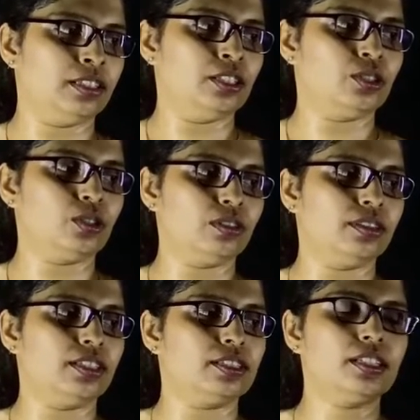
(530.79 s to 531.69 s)
So
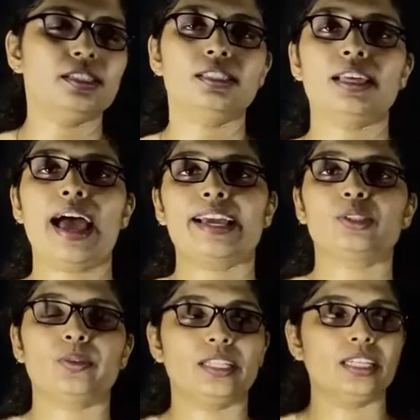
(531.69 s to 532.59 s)
this is
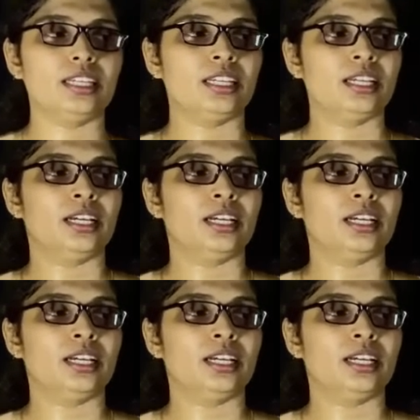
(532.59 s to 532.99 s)
actually